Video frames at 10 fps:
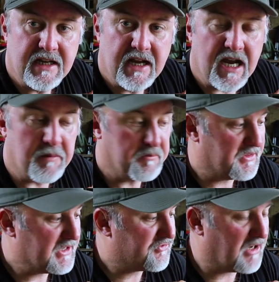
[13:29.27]
But
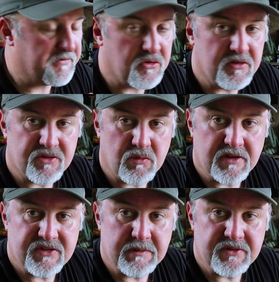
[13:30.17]
this rifle is
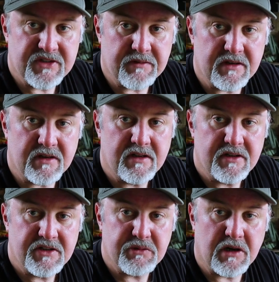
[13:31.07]
177,
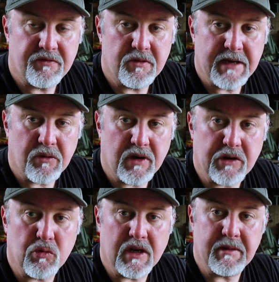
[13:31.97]
12 foot-pound
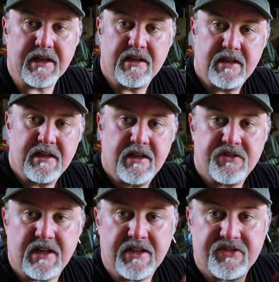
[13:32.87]
legal limit,
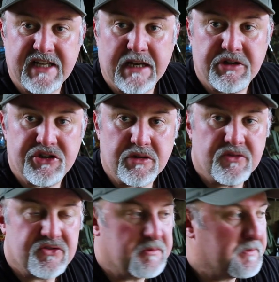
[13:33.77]
so let's see how it shoots.